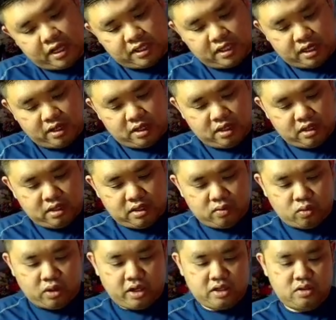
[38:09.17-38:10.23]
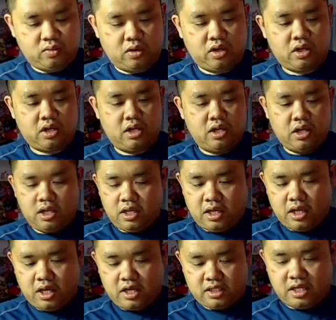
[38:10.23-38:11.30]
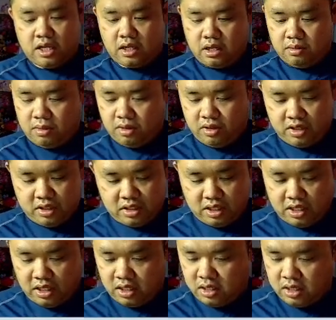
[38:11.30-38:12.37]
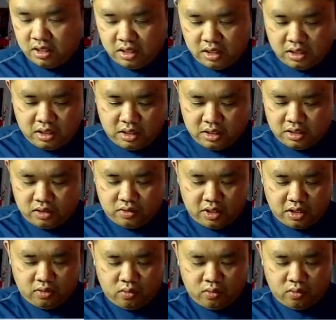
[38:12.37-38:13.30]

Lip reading: as I want it to work, it does not come out easily. So cut